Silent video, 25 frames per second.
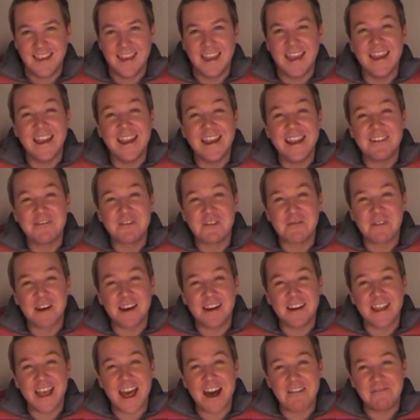Hey
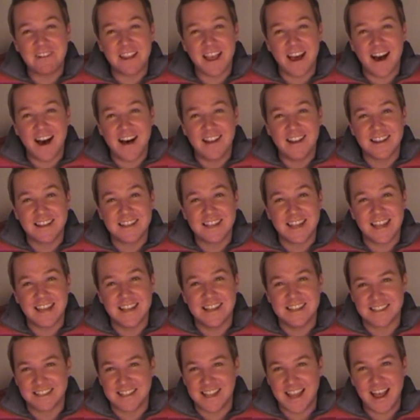everybody, happy
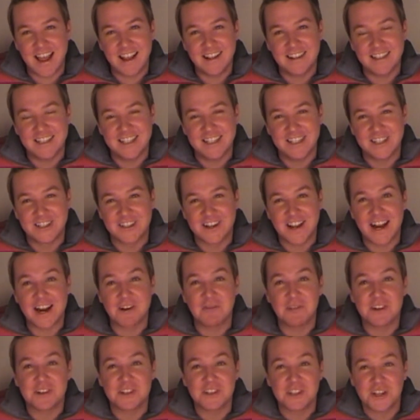holidays. Kyle here, and
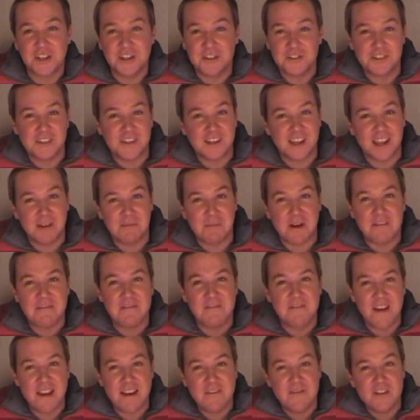I want to show you today my
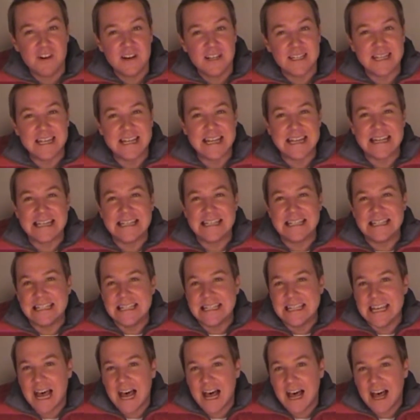favorite
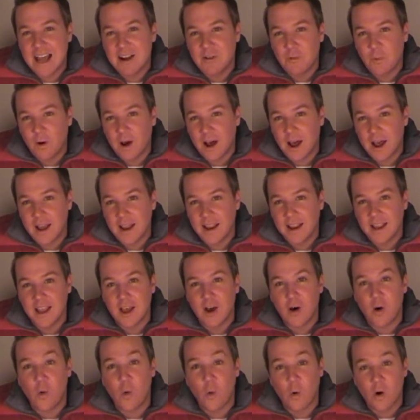DIY
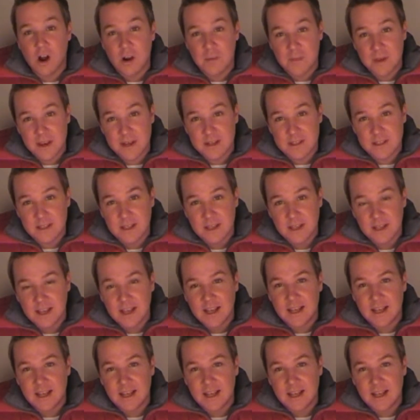ornament.